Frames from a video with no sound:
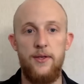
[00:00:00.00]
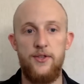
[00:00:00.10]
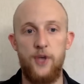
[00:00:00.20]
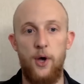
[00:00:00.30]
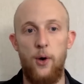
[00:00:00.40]

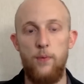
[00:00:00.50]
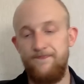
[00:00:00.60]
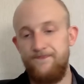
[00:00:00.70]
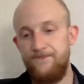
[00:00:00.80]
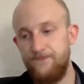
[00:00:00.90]
So,
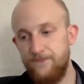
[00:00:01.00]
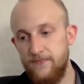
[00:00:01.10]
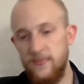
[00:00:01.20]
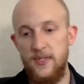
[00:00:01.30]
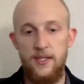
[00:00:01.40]

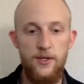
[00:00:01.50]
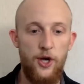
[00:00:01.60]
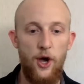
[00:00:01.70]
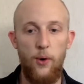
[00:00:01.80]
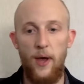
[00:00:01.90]

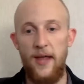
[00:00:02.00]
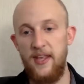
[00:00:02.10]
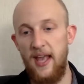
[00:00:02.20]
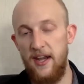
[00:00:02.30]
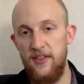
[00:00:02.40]
at
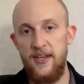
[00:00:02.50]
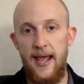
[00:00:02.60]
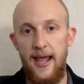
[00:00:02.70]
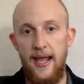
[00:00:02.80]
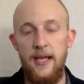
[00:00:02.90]
the end of the
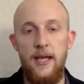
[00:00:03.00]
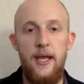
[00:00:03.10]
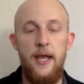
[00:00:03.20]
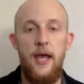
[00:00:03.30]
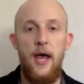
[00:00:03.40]
day,
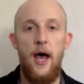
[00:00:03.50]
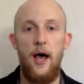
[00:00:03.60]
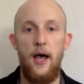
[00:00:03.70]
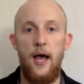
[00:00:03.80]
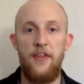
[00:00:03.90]

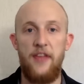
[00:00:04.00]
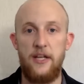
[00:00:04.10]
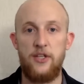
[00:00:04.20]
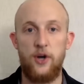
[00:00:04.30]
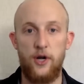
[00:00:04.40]
I
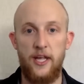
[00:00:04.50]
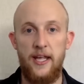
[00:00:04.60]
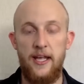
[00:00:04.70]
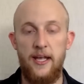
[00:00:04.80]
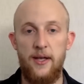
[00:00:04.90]
think
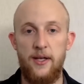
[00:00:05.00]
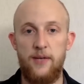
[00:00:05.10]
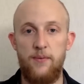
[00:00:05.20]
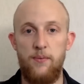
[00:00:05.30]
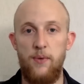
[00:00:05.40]
Turkey
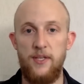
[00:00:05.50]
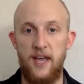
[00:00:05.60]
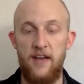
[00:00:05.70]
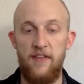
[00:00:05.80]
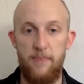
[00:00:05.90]
is
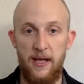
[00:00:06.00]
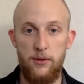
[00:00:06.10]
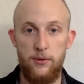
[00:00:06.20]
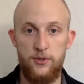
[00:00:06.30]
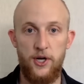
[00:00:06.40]
kind of the big
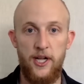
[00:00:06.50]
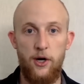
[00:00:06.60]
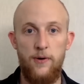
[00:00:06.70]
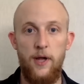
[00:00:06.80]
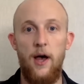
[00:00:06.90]
loser
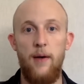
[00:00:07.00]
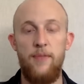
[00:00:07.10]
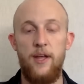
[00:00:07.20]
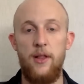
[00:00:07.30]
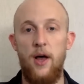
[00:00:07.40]
here.
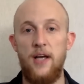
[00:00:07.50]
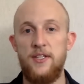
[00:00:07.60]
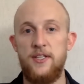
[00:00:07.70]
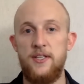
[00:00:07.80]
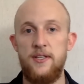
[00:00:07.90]
They
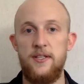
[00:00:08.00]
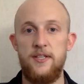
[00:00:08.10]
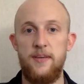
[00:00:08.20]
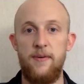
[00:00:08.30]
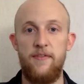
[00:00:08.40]
lost
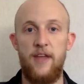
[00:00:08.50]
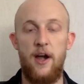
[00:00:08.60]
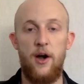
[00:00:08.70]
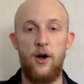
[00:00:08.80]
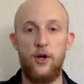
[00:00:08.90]
some of
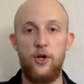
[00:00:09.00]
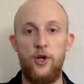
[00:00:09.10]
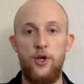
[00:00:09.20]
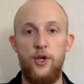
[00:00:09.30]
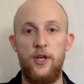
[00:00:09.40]
their
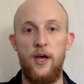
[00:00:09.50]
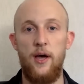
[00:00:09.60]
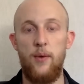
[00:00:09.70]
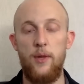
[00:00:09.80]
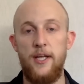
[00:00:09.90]
good
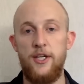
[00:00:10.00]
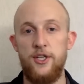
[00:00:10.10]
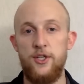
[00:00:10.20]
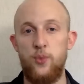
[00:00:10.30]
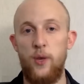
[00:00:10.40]

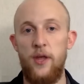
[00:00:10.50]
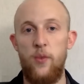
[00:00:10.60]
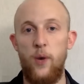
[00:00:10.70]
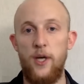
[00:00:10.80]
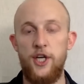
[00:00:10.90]
relations with
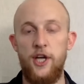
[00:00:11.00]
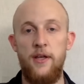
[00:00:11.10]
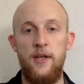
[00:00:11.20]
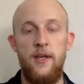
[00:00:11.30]
Russia.